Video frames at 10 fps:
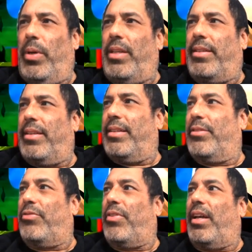we did
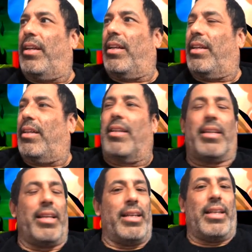an event, and
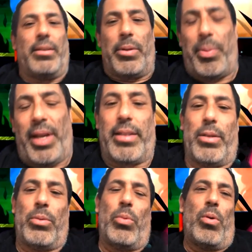again, we
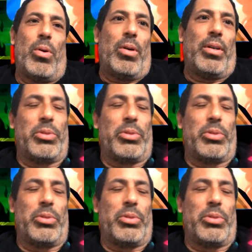painted a wall.